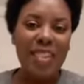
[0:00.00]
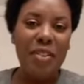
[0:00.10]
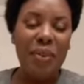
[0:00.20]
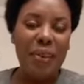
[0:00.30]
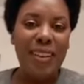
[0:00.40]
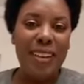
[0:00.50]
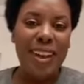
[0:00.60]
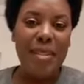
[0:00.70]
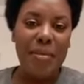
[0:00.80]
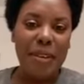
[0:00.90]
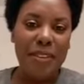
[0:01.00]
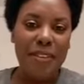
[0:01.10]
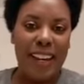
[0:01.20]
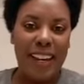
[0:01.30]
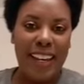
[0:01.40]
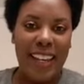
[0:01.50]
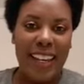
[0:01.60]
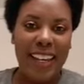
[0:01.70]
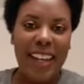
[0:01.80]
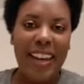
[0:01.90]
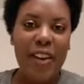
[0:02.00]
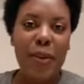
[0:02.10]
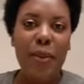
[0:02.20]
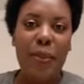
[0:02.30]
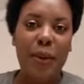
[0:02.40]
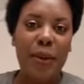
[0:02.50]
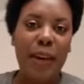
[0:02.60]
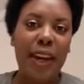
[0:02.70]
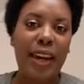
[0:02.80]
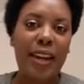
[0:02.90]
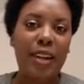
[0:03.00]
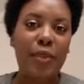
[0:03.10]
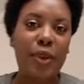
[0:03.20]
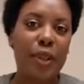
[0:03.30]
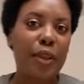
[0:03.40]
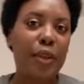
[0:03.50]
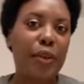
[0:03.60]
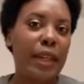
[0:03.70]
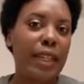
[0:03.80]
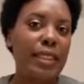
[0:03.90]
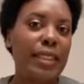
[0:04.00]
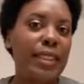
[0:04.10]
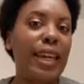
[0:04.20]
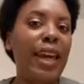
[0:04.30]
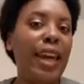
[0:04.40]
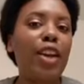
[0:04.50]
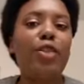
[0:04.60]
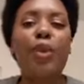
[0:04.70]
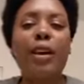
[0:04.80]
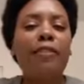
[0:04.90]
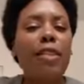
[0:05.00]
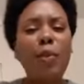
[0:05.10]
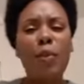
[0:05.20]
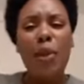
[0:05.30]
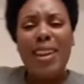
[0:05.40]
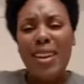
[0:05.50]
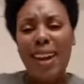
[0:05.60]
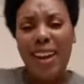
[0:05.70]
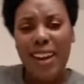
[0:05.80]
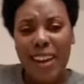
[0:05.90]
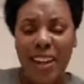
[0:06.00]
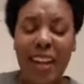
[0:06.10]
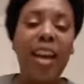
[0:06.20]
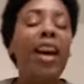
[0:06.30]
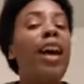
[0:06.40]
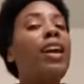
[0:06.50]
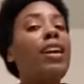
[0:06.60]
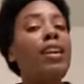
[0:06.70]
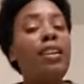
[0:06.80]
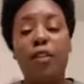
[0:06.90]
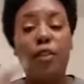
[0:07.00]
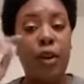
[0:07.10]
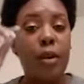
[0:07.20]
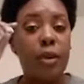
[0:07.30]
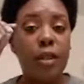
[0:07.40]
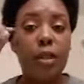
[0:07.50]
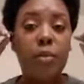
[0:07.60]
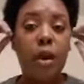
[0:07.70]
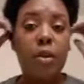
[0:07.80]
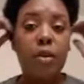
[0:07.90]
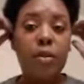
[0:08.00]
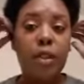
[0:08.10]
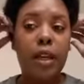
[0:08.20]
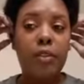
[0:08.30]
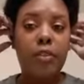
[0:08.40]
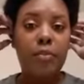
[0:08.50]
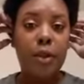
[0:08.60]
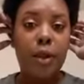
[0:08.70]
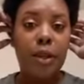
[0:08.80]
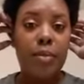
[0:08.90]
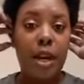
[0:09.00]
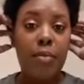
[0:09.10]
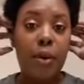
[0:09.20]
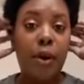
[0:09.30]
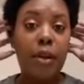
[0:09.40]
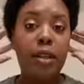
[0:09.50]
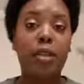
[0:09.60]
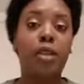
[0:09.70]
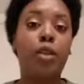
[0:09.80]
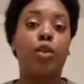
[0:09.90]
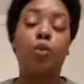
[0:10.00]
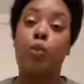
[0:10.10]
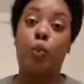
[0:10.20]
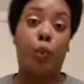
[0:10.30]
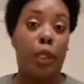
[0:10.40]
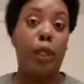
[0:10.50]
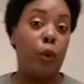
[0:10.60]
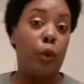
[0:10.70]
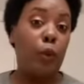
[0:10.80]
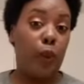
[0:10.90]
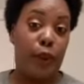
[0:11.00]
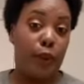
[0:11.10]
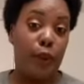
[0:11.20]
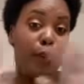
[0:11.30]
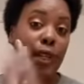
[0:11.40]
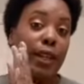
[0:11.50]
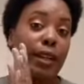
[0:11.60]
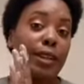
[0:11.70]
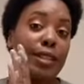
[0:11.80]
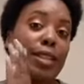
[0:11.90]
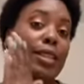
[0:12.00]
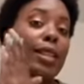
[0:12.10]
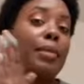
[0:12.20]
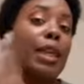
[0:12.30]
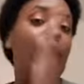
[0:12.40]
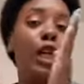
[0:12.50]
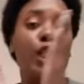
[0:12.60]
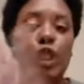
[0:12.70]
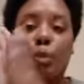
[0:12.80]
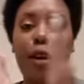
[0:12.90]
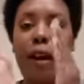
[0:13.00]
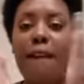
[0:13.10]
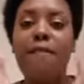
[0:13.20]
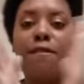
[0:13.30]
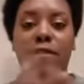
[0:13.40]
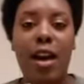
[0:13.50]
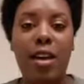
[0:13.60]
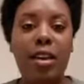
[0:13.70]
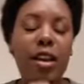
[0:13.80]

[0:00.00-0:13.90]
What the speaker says: everyone. Happy Friday. I hope you had a really great day. You're ready for the weekend. And if you're coming to tomorrow's 85 Beauty makeup party, then you're really ready for the weekend because it's going to be super fun.